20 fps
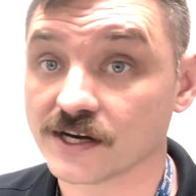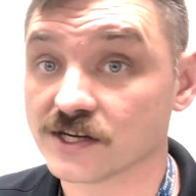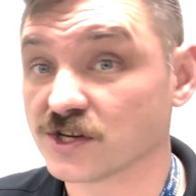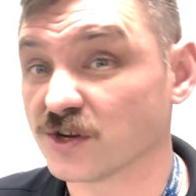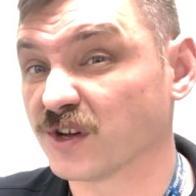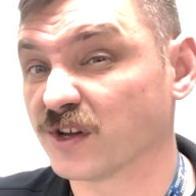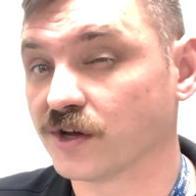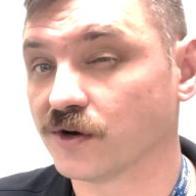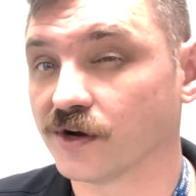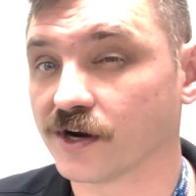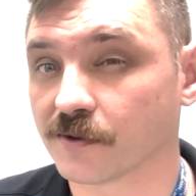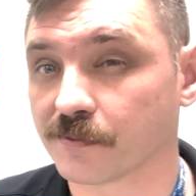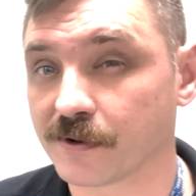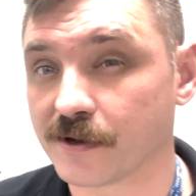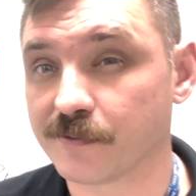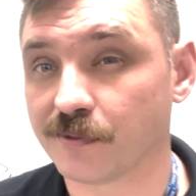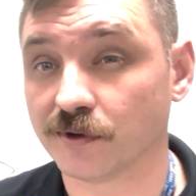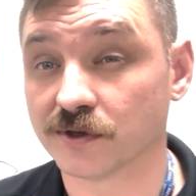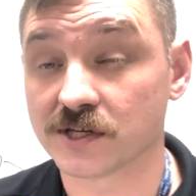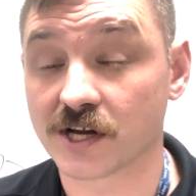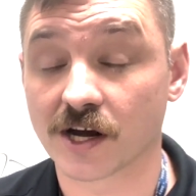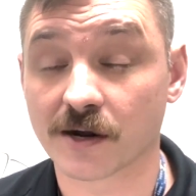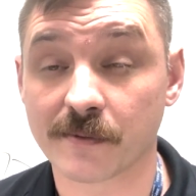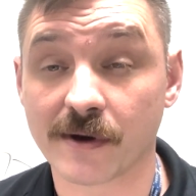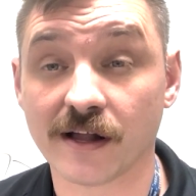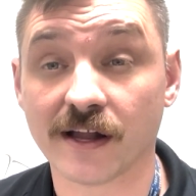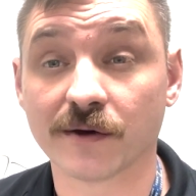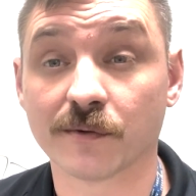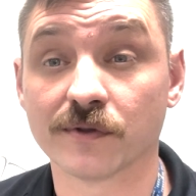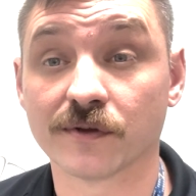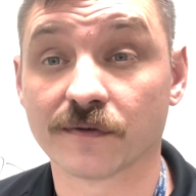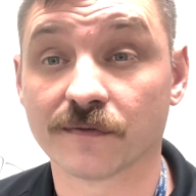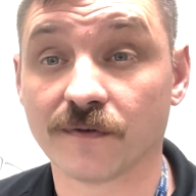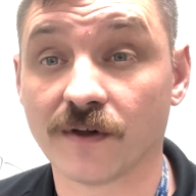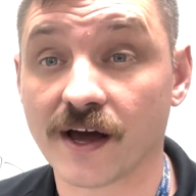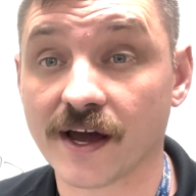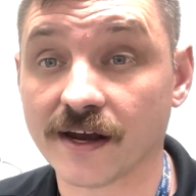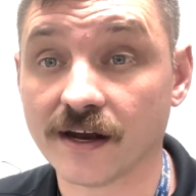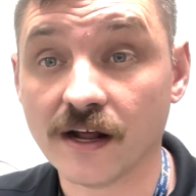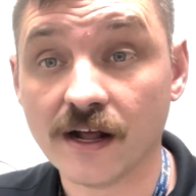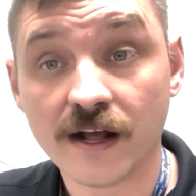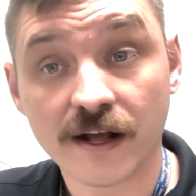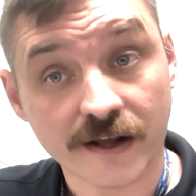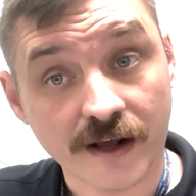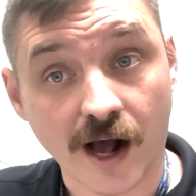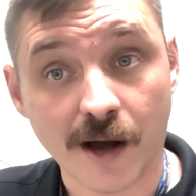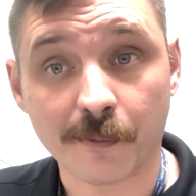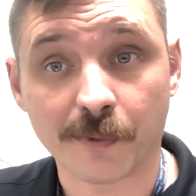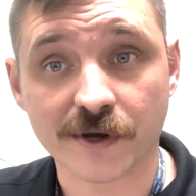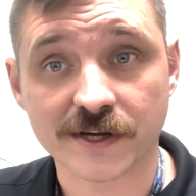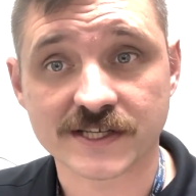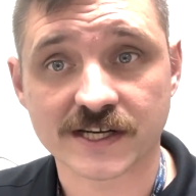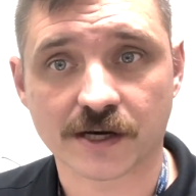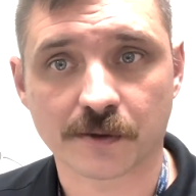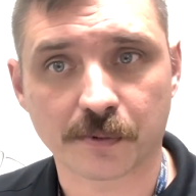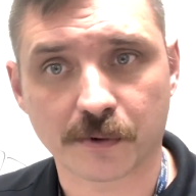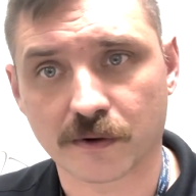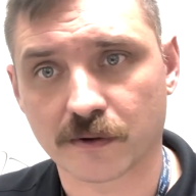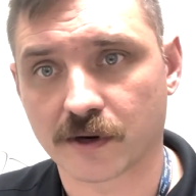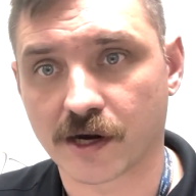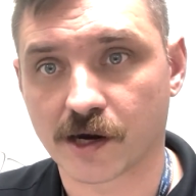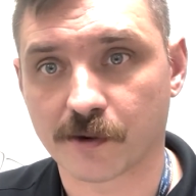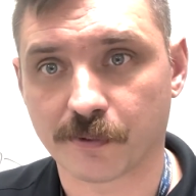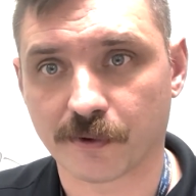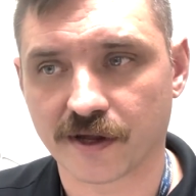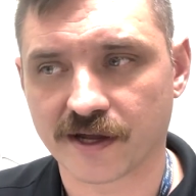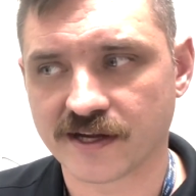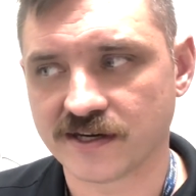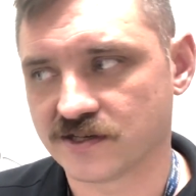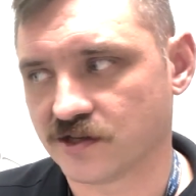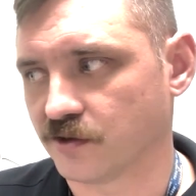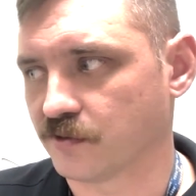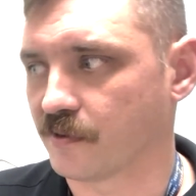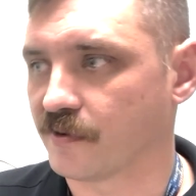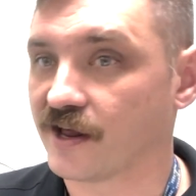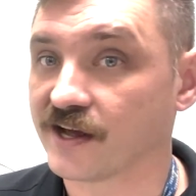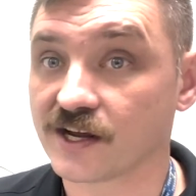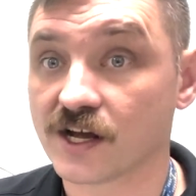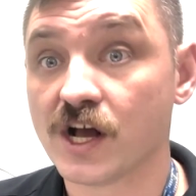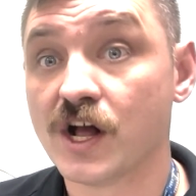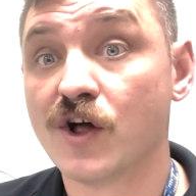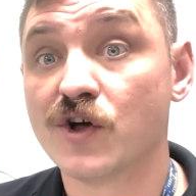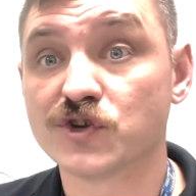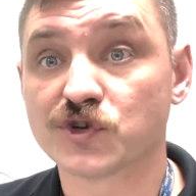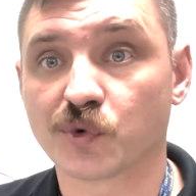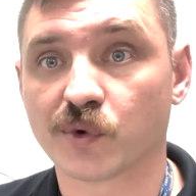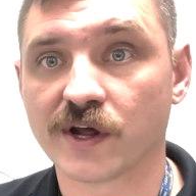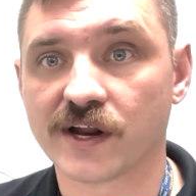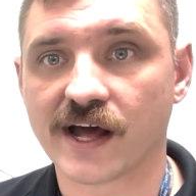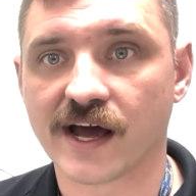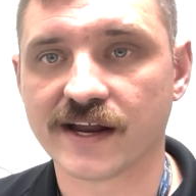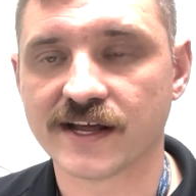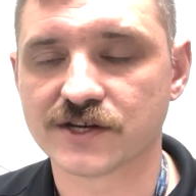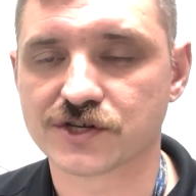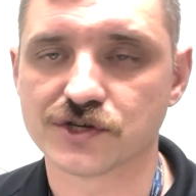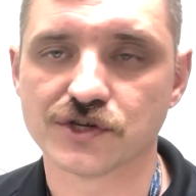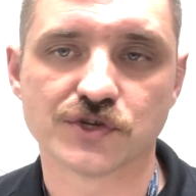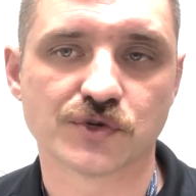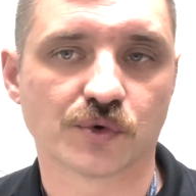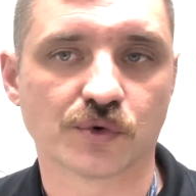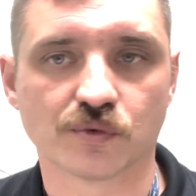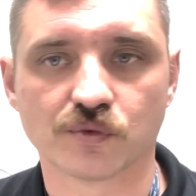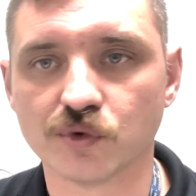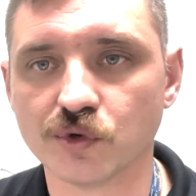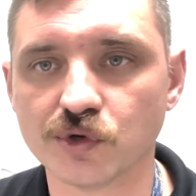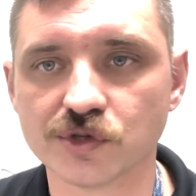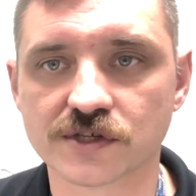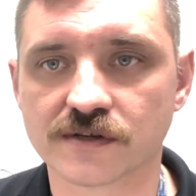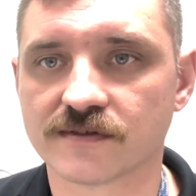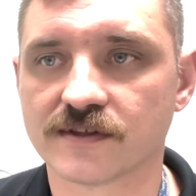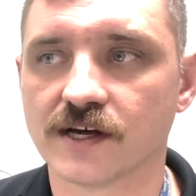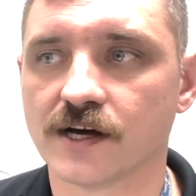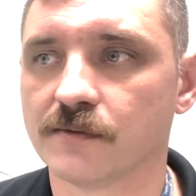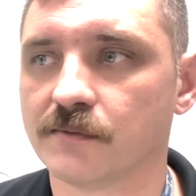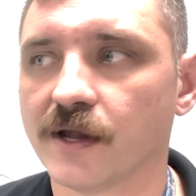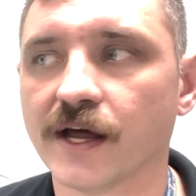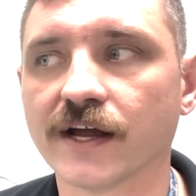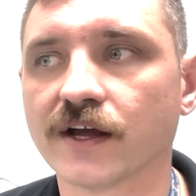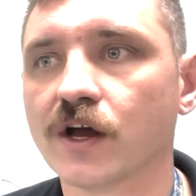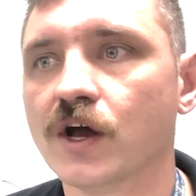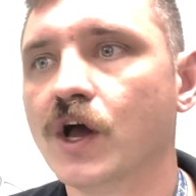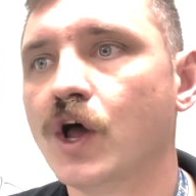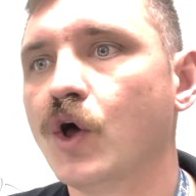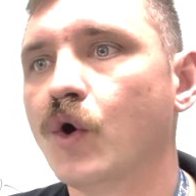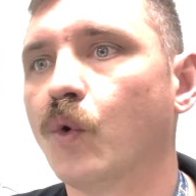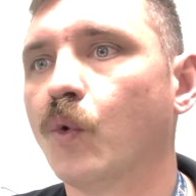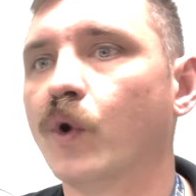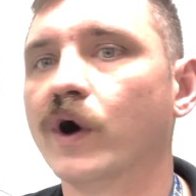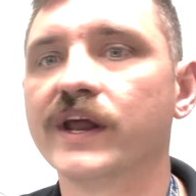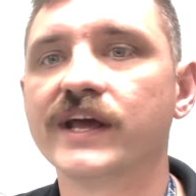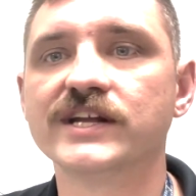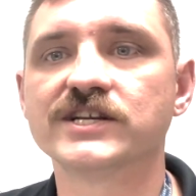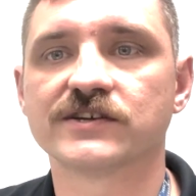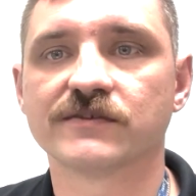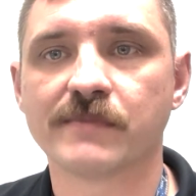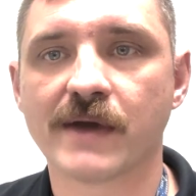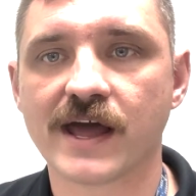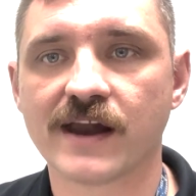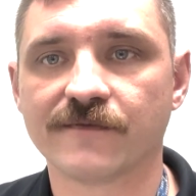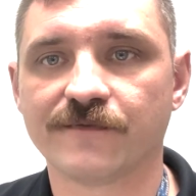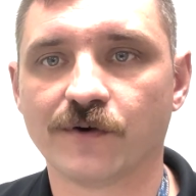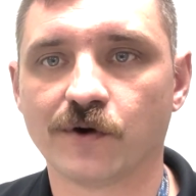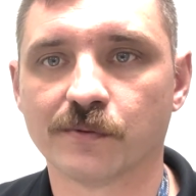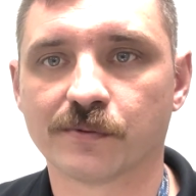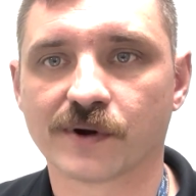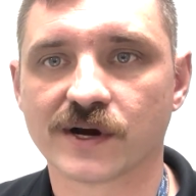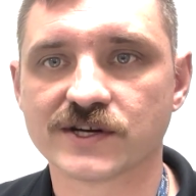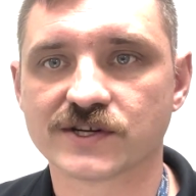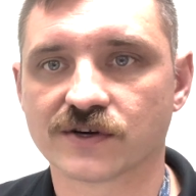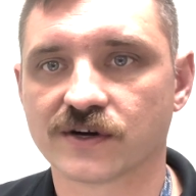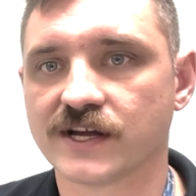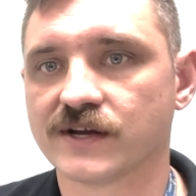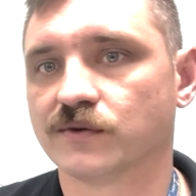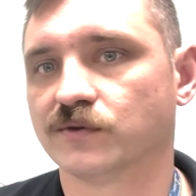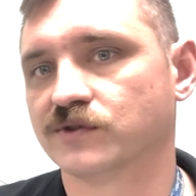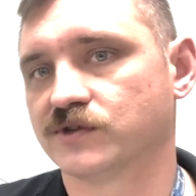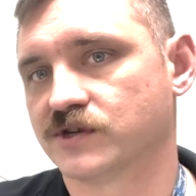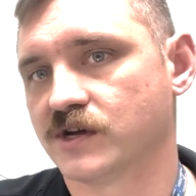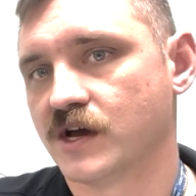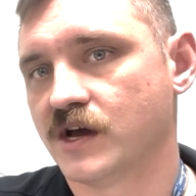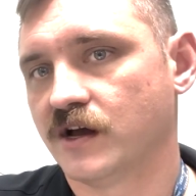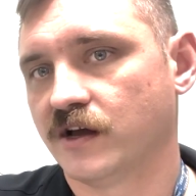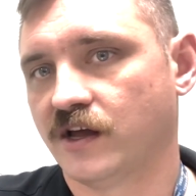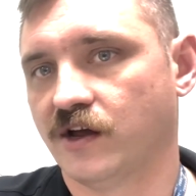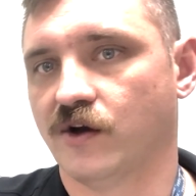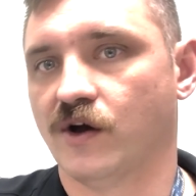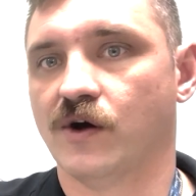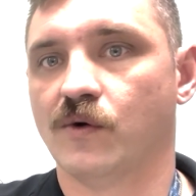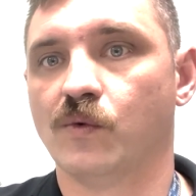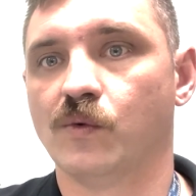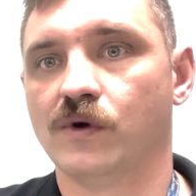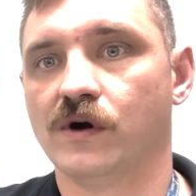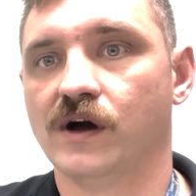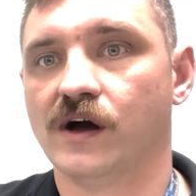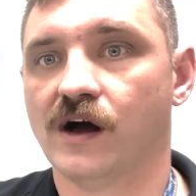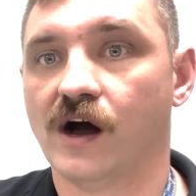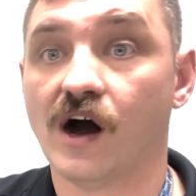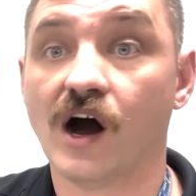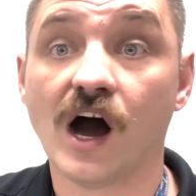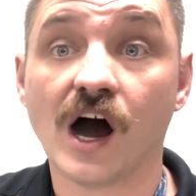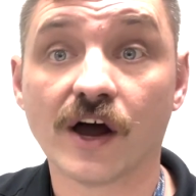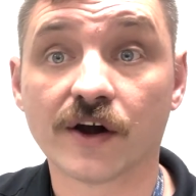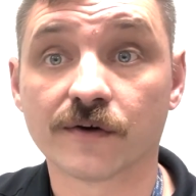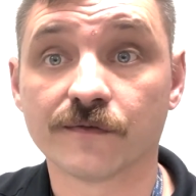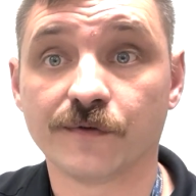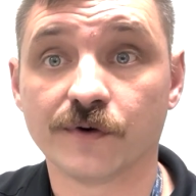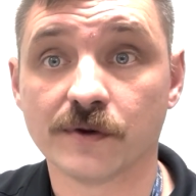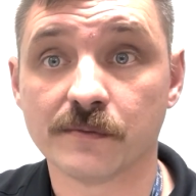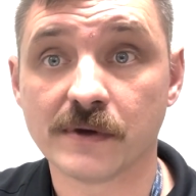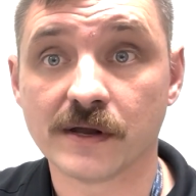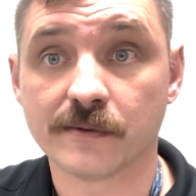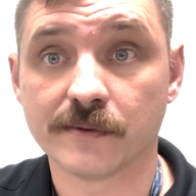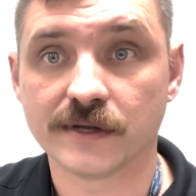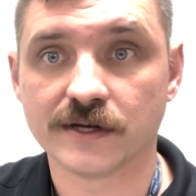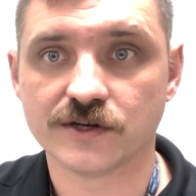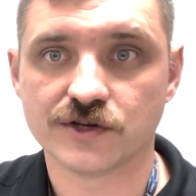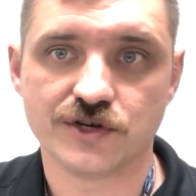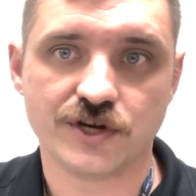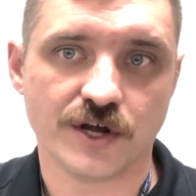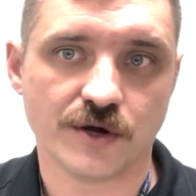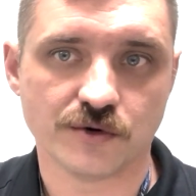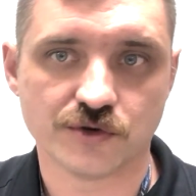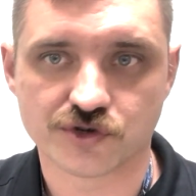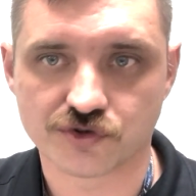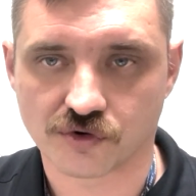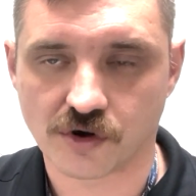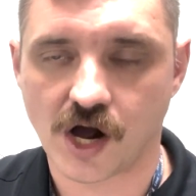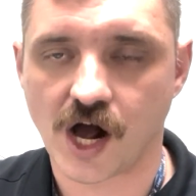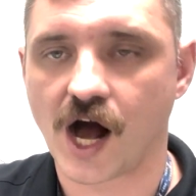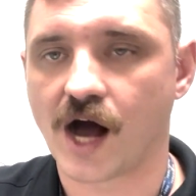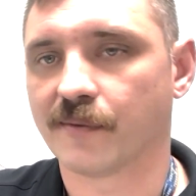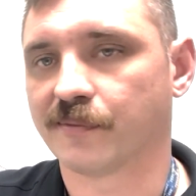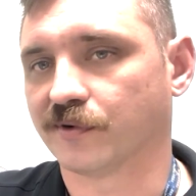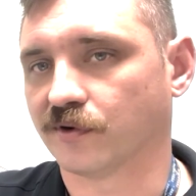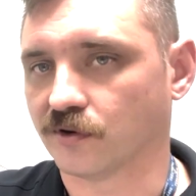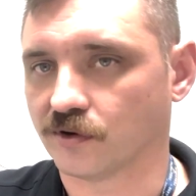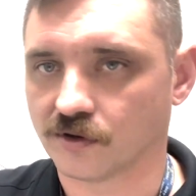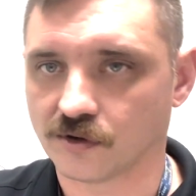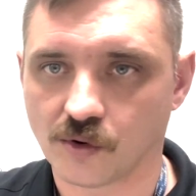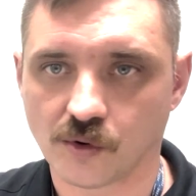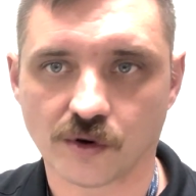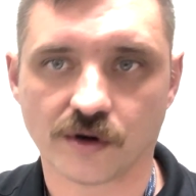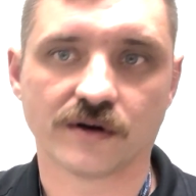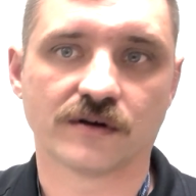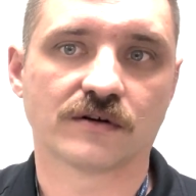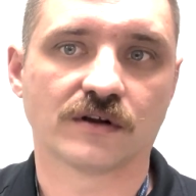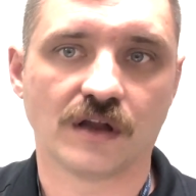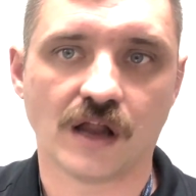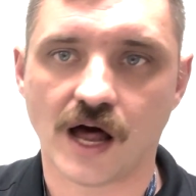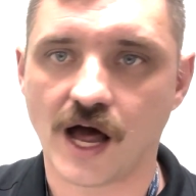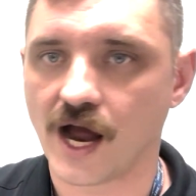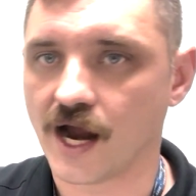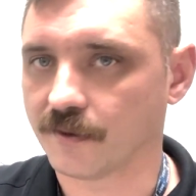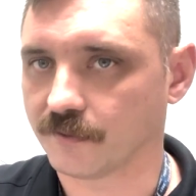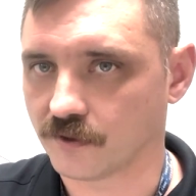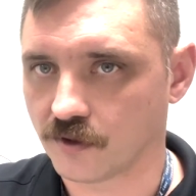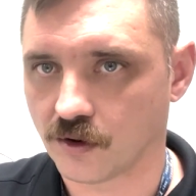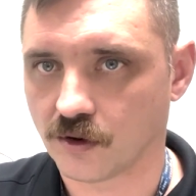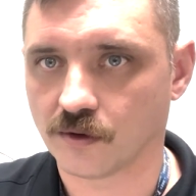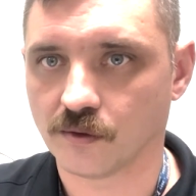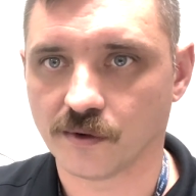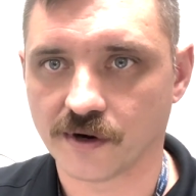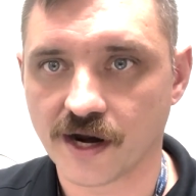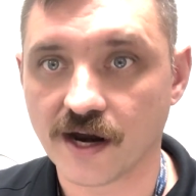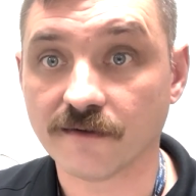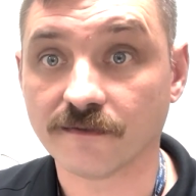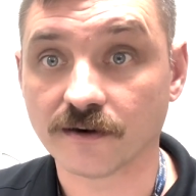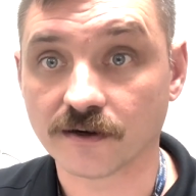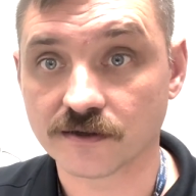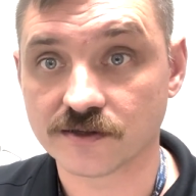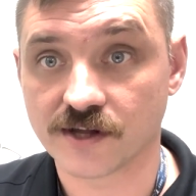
So you'll hear people talk about like when they're flying complex airplanes, they're like 29 inches, or rules of thumb like 1 inch of manifold pressure equals 100 foot a minute drop or climb or whatever.